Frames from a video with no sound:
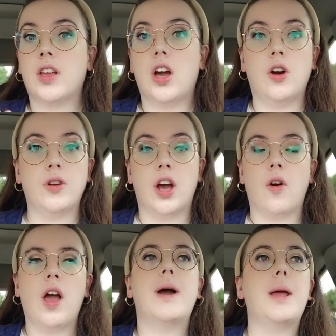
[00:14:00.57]
Oh no,
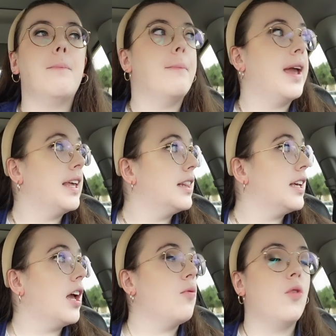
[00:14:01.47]
but
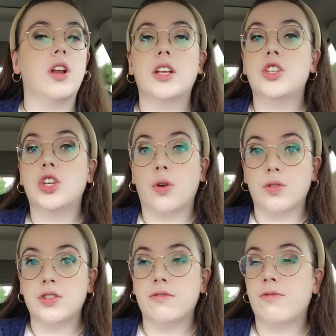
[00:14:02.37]
mainly I wanted to go to
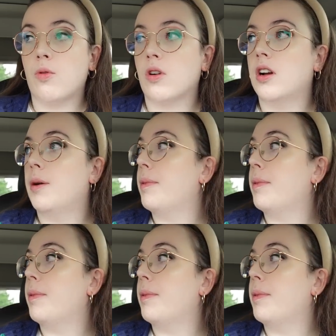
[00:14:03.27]
Sephora